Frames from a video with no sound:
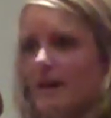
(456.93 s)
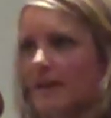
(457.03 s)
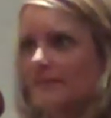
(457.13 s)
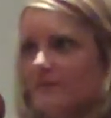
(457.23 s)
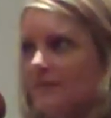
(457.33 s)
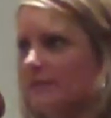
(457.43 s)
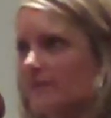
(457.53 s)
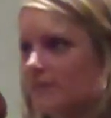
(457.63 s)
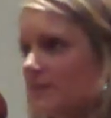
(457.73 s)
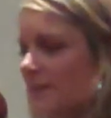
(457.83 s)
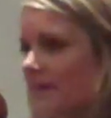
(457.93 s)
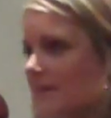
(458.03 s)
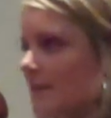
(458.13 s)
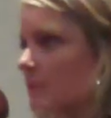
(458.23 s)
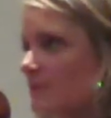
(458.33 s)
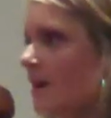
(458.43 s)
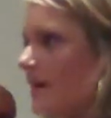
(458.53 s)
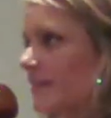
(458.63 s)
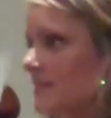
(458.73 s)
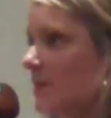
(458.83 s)
and you'll see that someone's
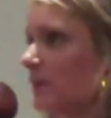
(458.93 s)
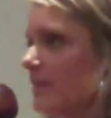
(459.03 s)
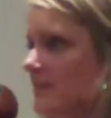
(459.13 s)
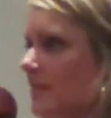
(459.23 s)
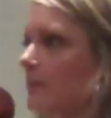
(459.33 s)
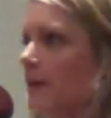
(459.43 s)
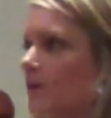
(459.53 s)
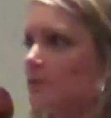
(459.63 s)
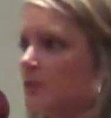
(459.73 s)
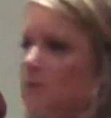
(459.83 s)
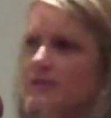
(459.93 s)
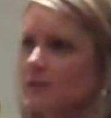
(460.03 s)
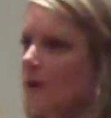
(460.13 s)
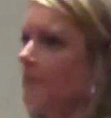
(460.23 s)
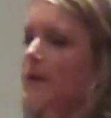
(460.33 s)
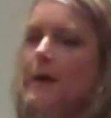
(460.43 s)
talking to someone that's thinking about coaching once in a while,